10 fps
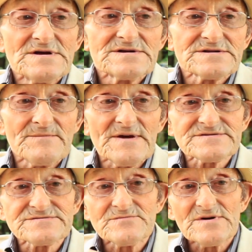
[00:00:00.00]
the
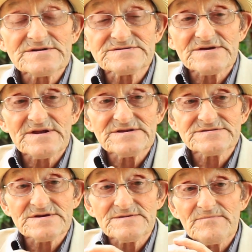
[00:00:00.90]
bantamweight, the
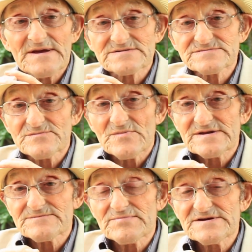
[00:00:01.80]
great uh,
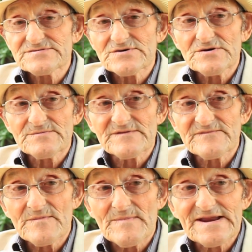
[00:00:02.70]
bantamweight Pete Herman
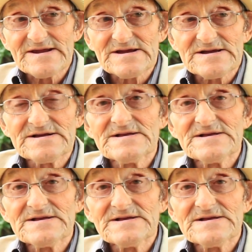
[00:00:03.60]
of America,